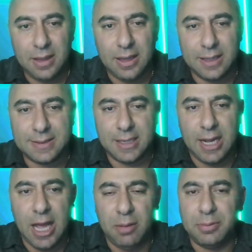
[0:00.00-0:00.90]
it's going to
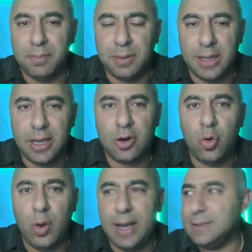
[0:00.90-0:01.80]
help the player
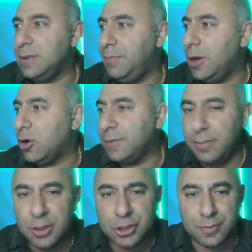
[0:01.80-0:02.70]
who has the pair of the
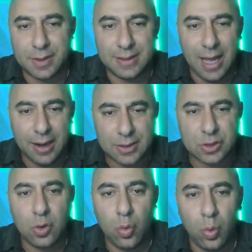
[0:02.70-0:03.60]
bishop, and that is
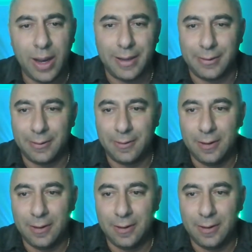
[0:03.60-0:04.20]
white.